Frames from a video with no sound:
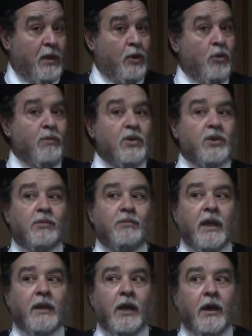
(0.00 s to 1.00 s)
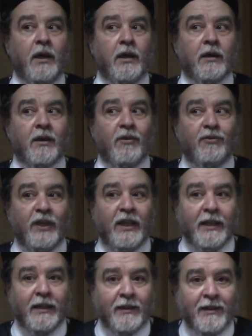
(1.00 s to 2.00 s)
You must make her
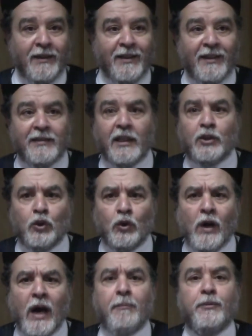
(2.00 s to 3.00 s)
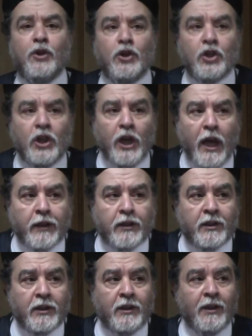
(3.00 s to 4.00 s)
feel that you appreciate